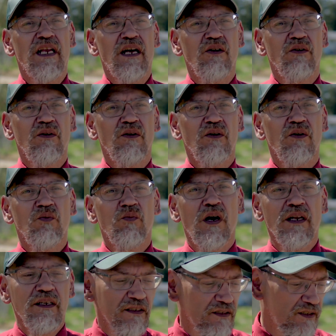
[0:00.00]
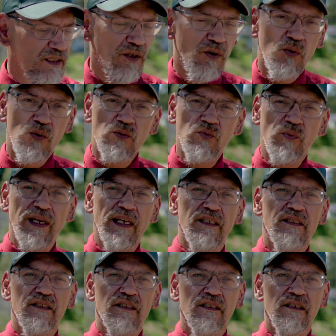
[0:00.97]
now. One is the old
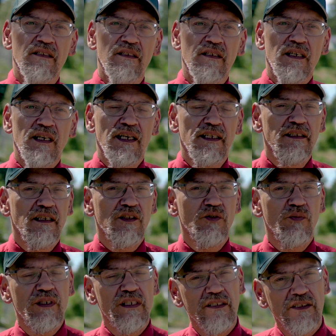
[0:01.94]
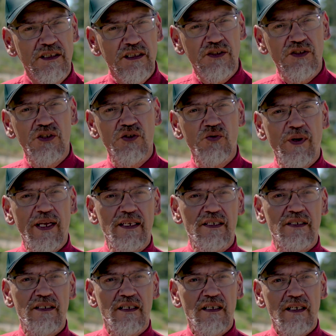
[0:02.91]
ways, and the other one is these new
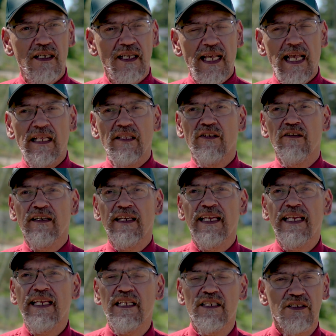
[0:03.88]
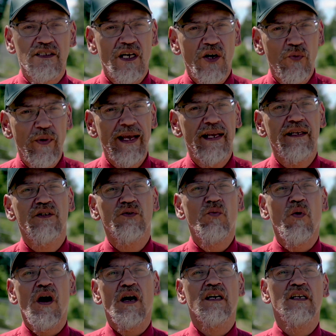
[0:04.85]
ways. And there is a way to
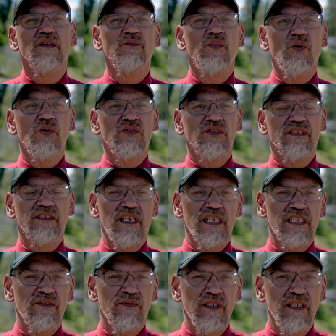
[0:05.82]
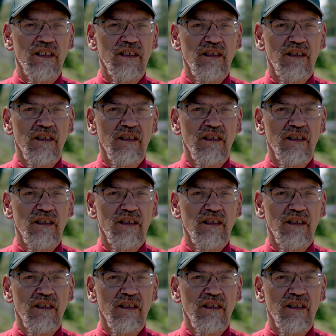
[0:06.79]
walk in both successfully.